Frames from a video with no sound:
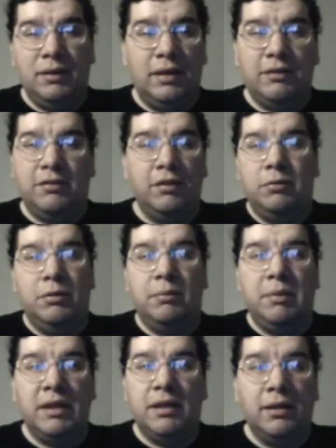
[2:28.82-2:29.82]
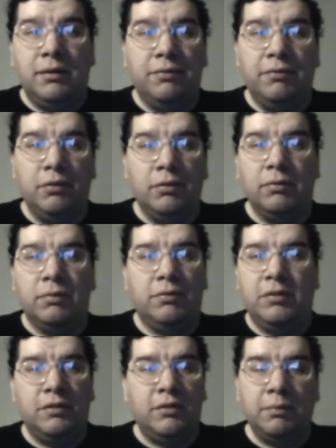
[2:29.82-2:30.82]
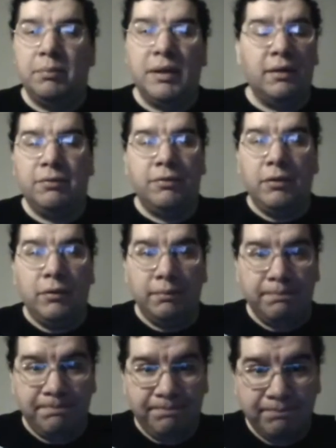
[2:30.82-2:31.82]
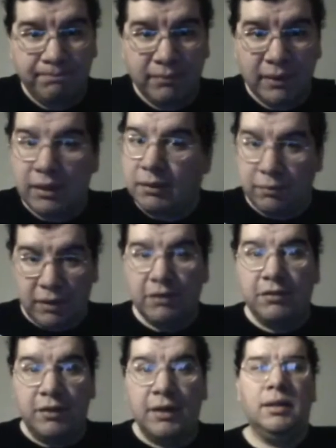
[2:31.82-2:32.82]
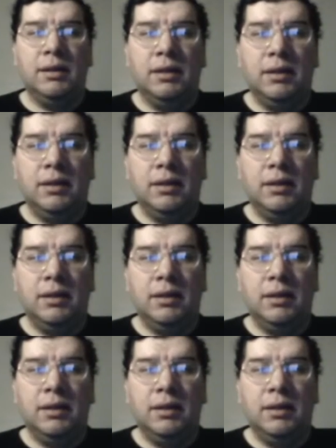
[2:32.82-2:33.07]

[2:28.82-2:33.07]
that still wouldn't make it up for such a bad film. And that's sad.